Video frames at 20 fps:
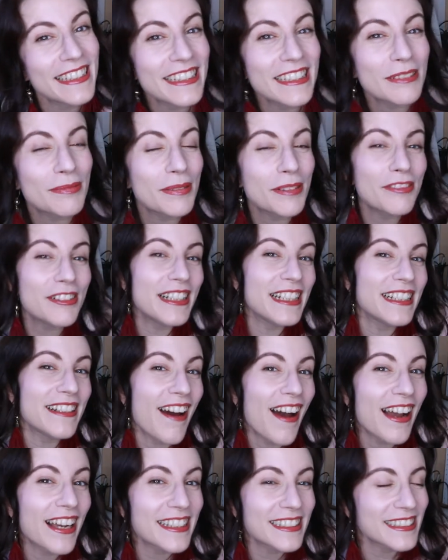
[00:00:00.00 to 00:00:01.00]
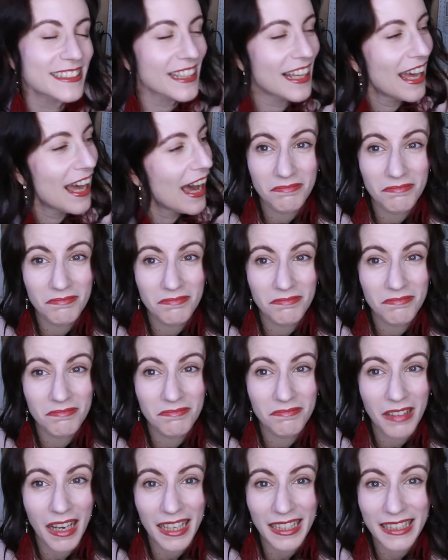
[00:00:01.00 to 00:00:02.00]
It'd be really nice.
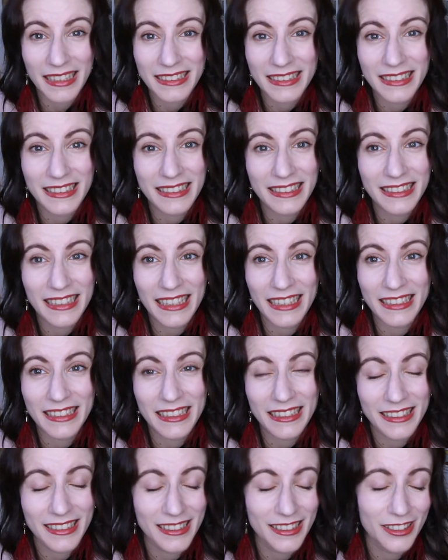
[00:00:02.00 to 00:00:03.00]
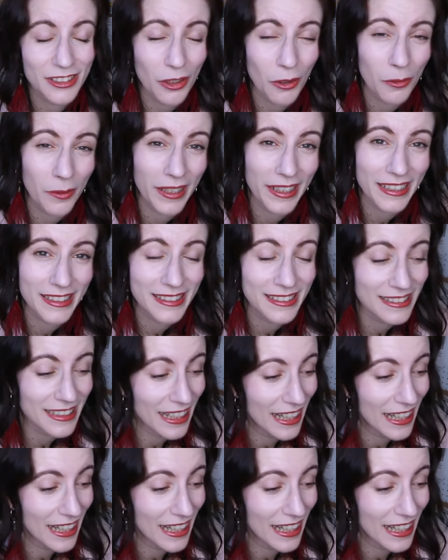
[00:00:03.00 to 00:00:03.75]
I guess this is it. This is so weird.